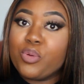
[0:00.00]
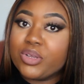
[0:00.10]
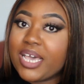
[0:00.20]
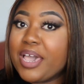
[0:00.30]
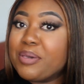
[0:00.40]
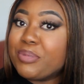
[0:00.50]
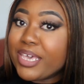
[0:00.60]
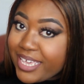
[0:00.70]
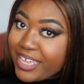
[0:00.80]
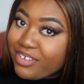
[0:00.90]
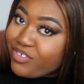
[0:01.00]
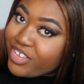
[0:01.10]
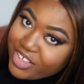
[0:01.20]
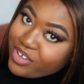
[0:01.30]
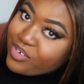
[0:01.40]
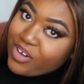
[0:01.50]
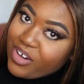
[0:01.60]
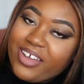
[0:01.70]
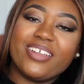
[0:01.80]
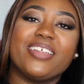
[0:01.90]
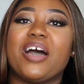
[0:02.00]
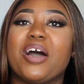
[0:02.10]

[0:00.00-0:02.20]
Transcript: which I'm making a video on.